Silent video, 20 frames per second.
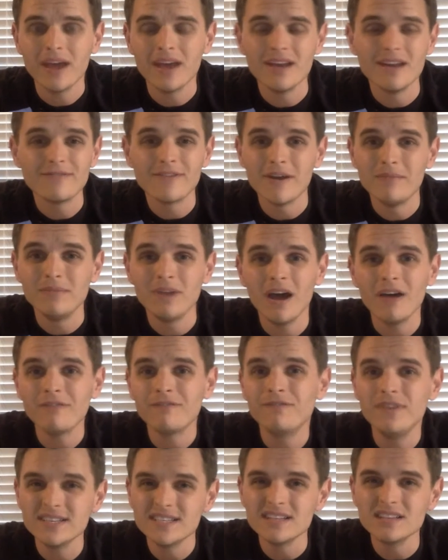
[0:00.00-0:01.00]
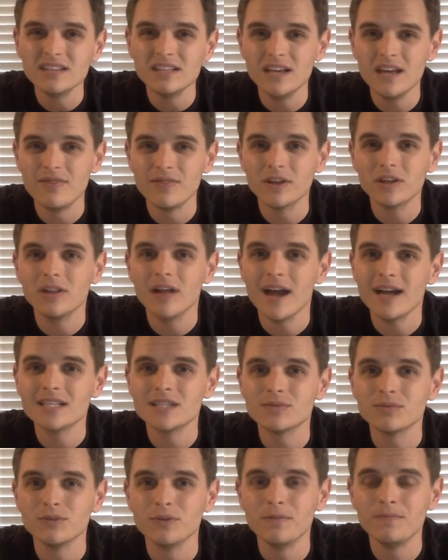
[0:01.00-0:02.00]
And if I'm not physically in the
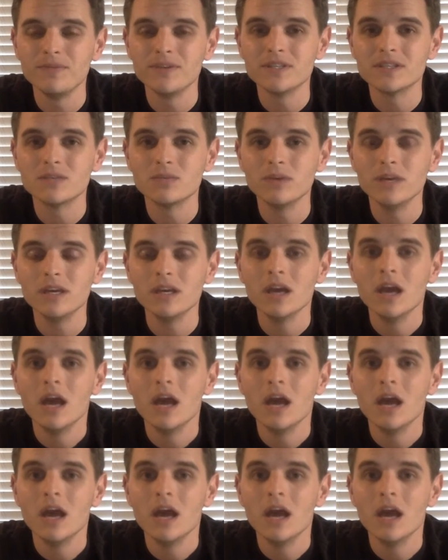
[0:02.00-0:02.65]
classroom this week,